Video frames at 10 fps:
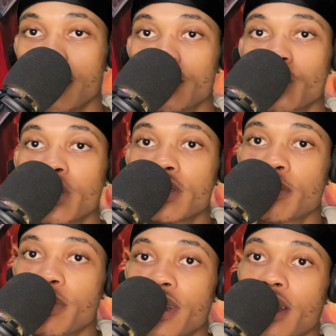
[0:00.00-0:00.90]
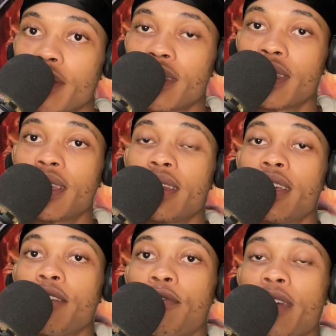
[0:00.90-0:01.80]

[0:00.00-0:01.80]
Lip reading: I just wanted to put it out there that if